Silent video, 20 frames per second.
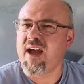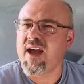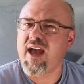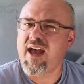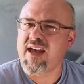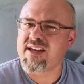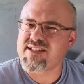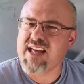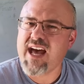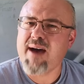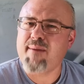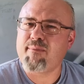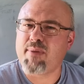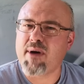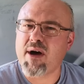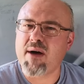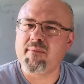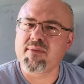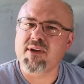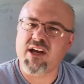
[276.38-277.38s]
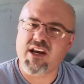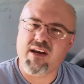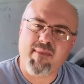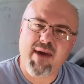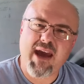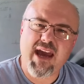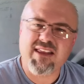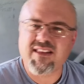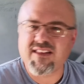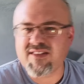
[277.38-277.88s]
is that bump going to
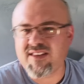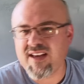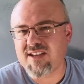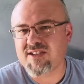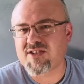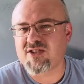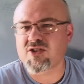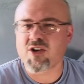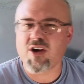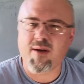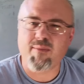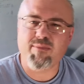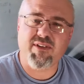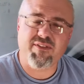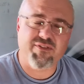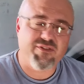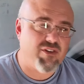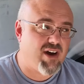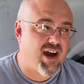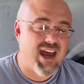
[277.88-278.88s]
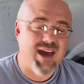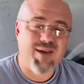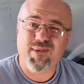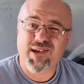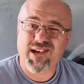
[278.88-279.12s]
make the thing scrub the frame?